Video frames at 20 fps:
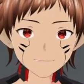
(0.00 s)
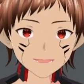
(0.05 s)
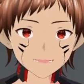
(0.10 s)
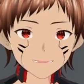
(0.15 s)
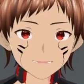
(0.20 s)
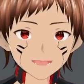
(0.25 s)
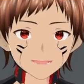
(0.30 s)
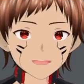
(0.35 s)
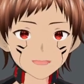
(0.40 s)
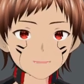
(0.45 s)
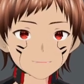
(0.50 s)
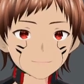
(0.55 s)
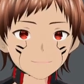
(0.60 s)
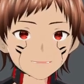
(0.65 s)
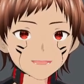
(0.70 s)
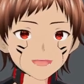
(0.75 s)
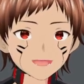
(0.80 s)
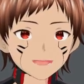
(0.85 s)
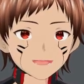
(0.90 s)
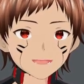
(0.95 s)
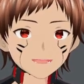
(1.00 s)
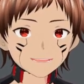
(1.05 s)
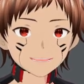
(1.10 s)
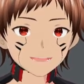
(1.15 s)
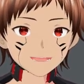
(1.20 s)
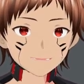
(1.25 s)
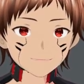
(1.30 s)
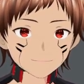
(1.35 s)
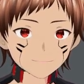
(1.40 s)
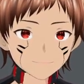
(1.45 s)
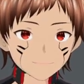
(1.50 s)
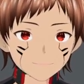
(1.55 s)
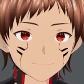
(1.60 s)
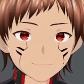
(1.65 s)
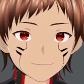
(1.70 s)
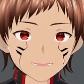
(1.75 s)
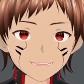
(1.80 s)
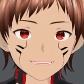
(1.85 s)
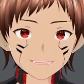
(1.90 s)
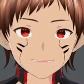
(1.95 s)
the last one. Okay.
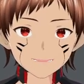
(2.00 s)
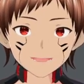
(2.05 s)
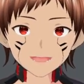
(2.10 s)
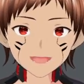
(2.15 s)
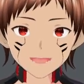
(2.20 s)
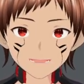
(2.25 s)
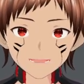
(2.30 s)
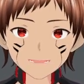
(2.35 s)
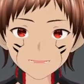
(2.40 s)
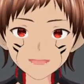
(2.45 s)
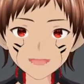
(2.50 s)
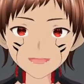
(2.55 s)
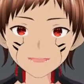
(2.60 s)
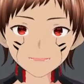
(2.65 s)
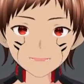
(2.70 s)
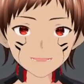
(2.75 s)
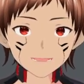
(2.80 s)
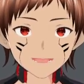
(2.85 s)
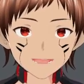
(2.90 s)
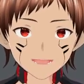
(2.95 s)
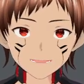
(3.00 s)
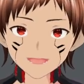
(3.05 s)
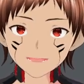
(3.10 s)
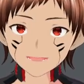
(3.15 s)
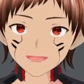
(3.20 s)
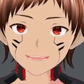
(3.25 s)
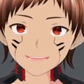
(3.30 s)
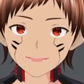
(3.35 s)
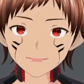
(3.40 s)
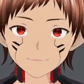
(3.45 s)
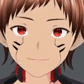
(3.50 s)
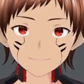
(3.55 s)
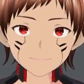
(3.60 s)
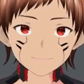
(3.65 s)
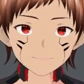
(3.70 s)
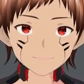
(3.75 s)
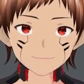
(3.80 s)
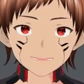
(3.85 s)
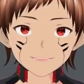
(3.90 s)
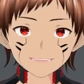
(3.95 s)
Airgun did not change. Alright.
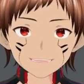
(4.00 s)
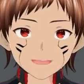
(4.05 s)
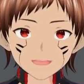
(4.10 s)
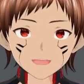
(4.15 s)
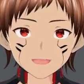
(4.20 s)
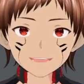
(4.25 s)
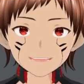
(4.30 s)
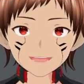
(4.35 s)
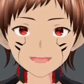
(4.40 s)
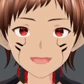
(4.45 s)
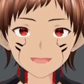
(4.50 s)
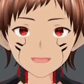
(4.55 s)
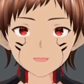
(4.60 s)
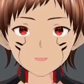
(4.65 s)
8 bound